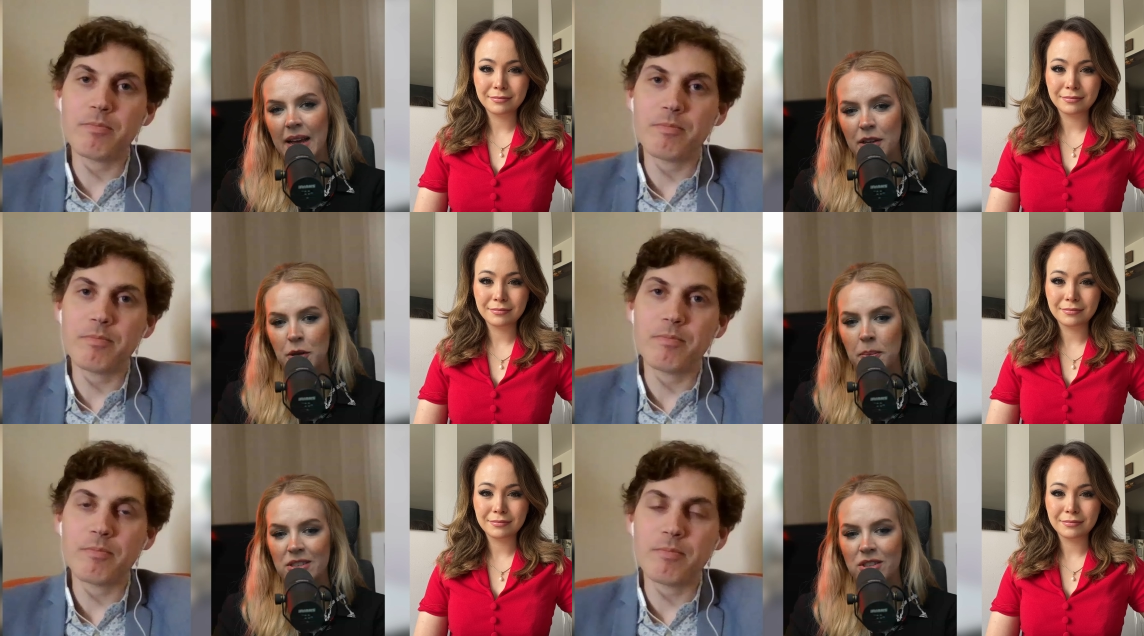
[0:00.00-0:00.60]
Speaker 1: You
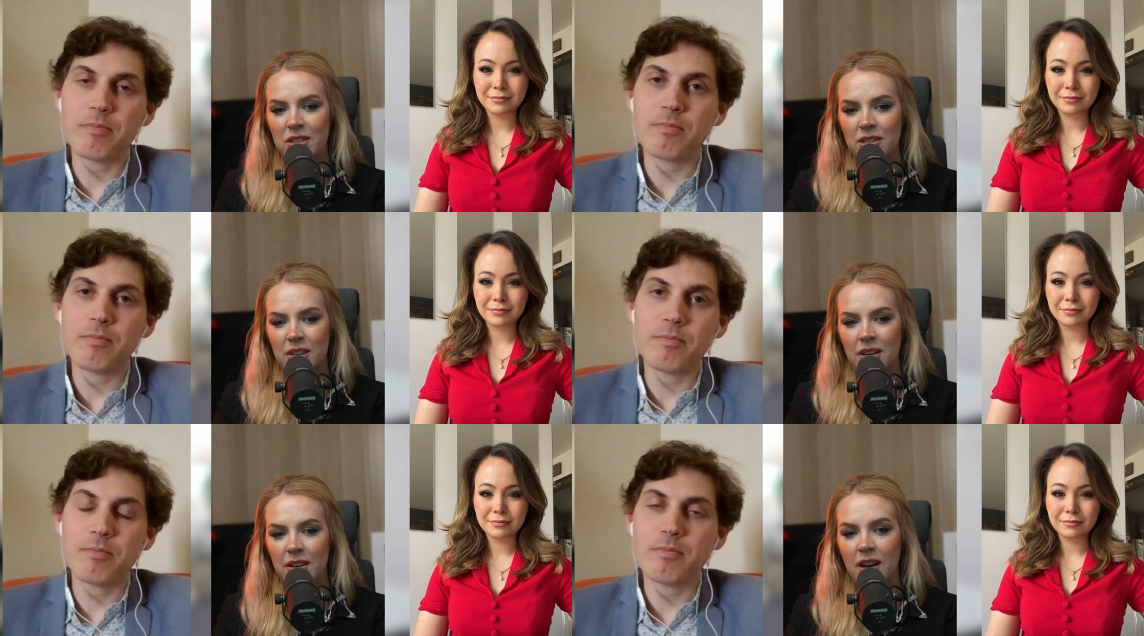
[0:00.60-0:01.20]
mentioned
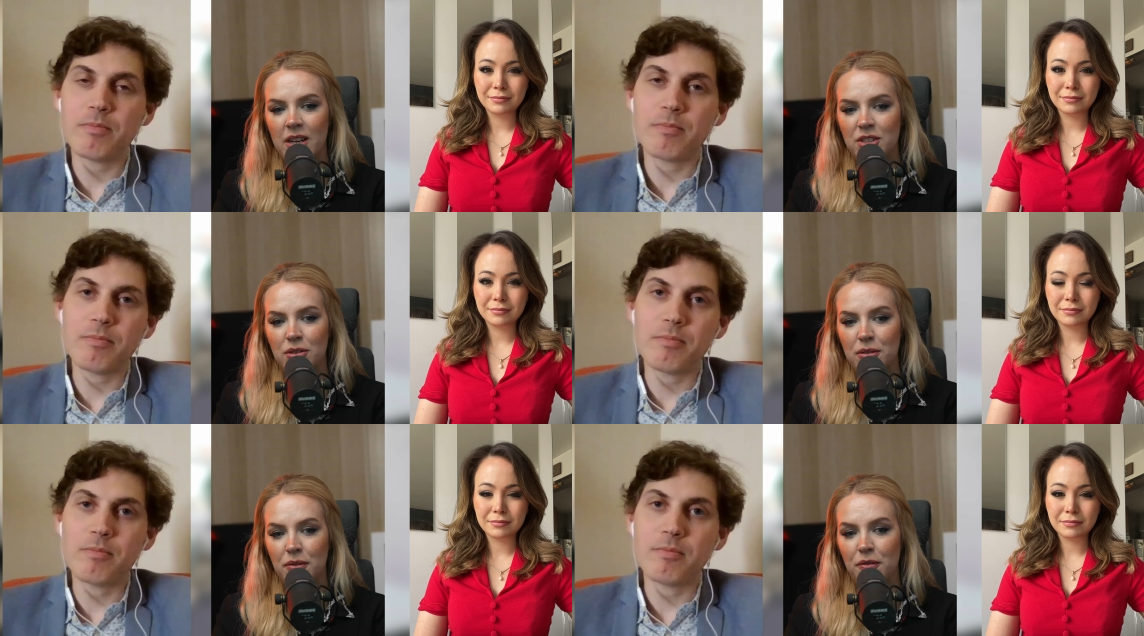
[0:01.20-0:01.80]
uh,
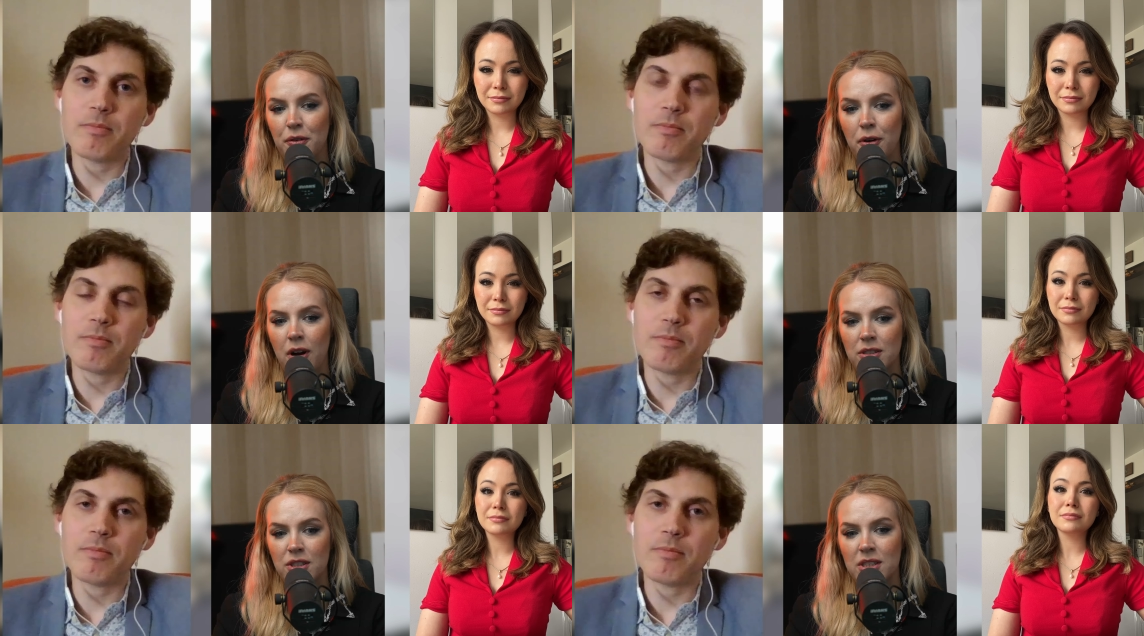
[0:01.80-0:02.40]
Nigel
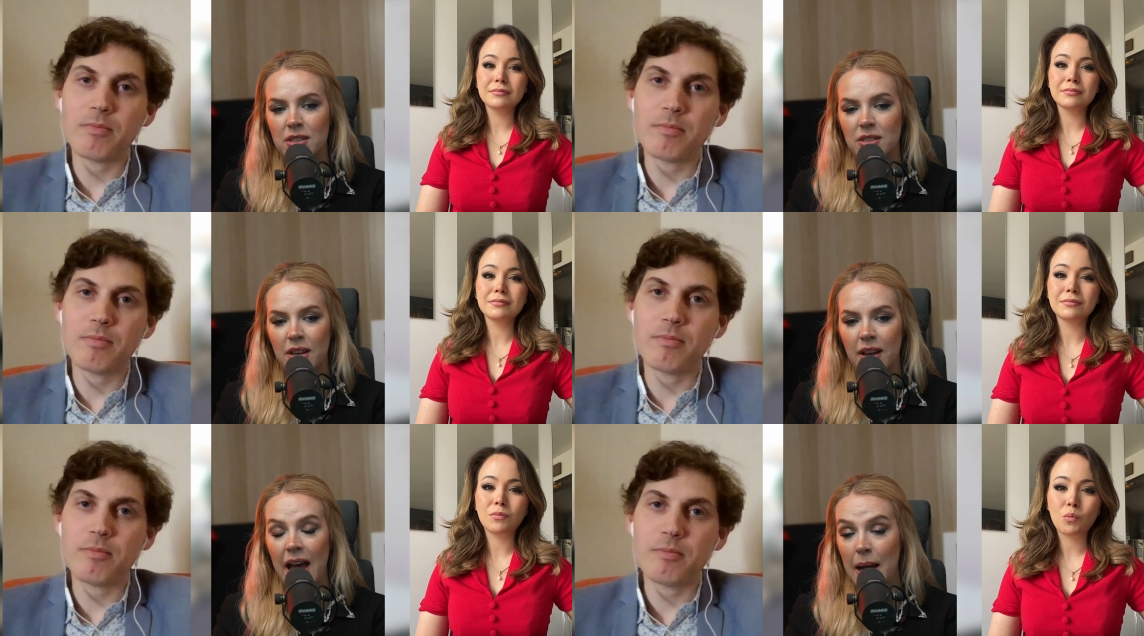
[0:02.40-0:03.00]
Farage's
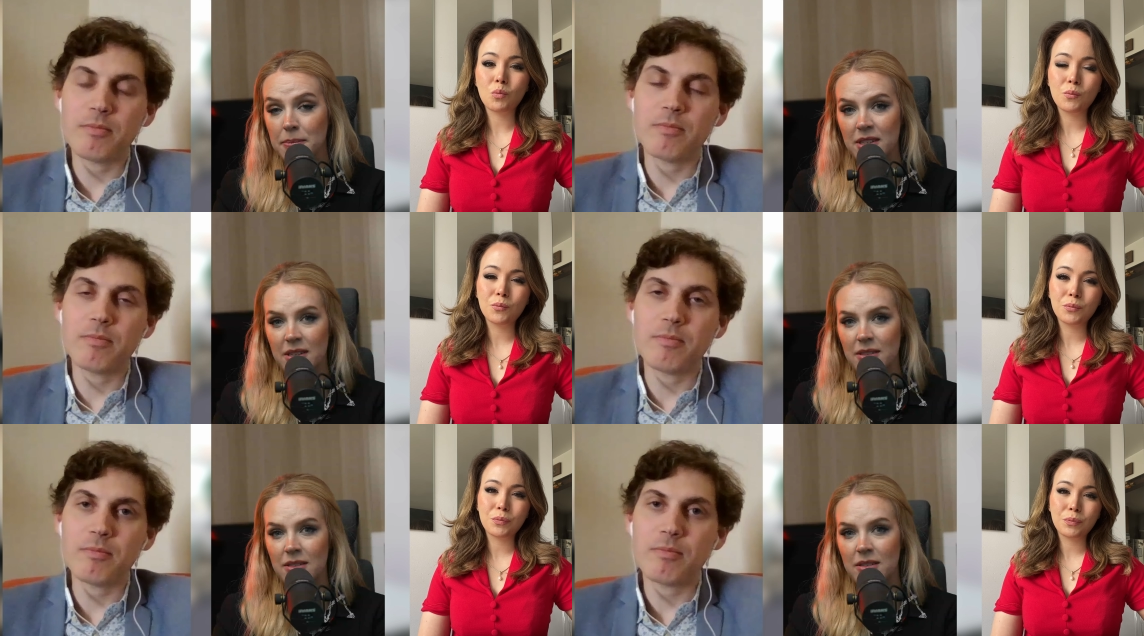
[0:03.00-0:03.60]

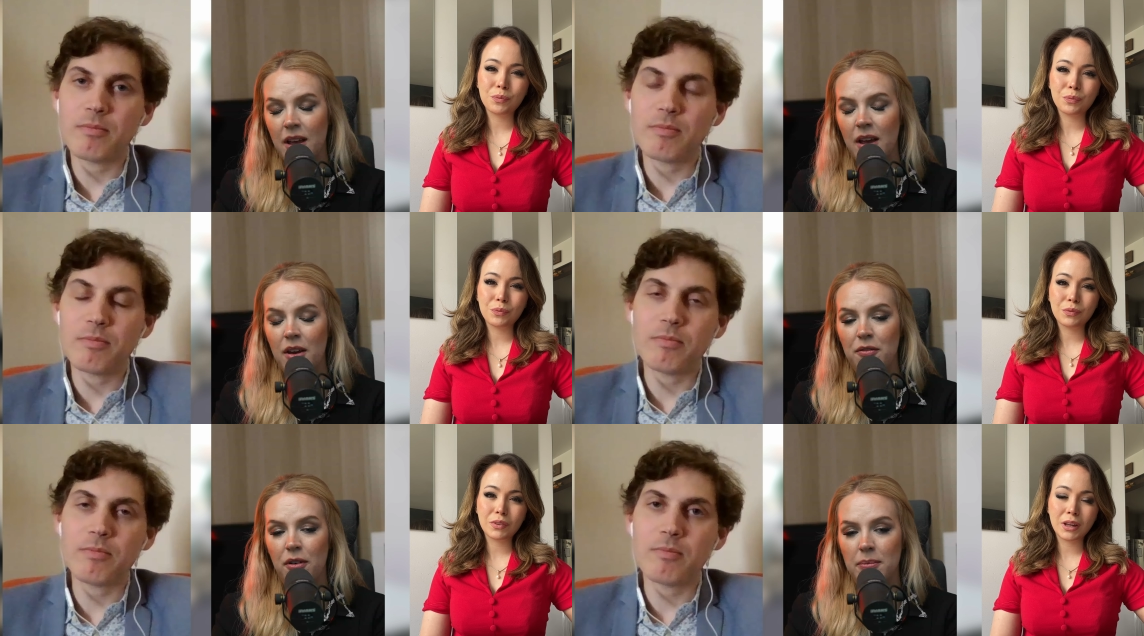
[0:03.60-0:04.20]
absence
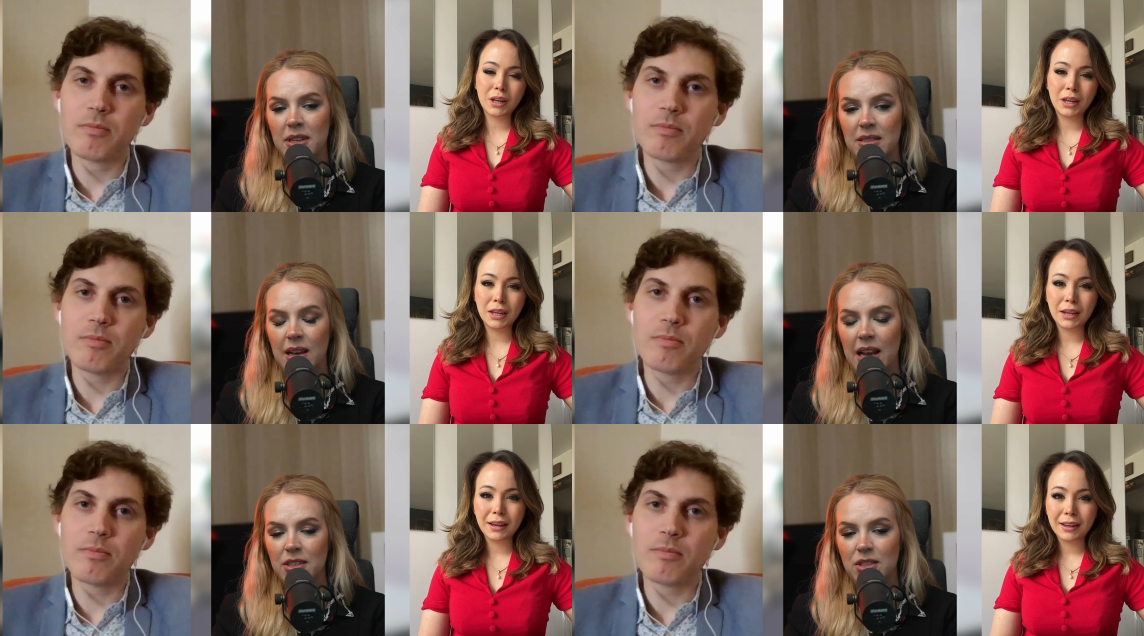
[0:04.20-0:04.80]
from this
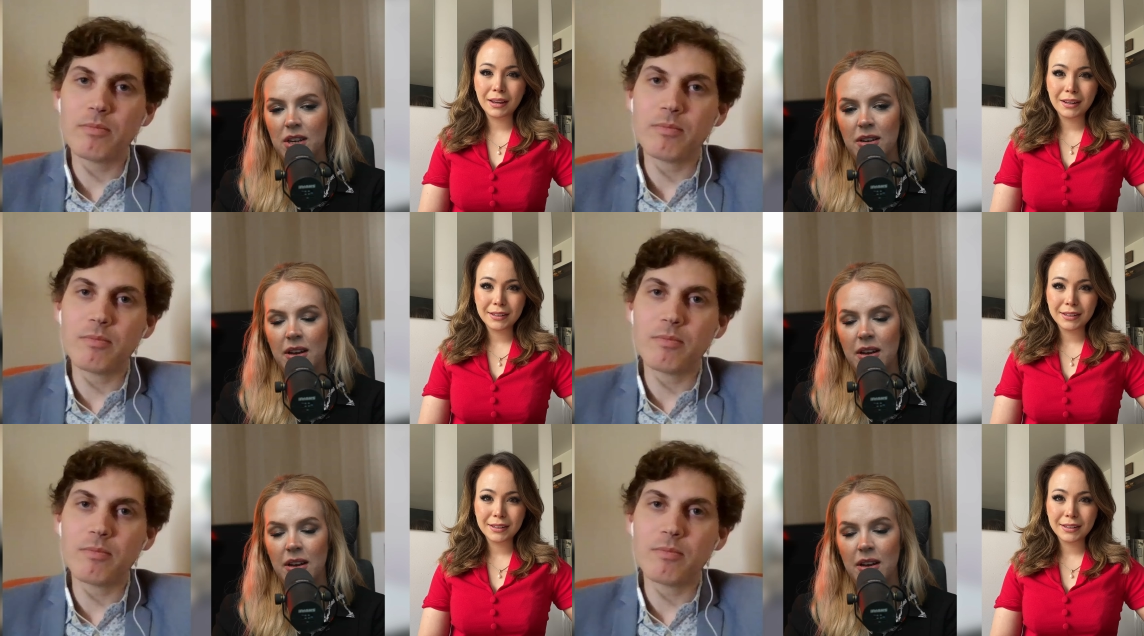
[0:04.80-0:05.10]
election.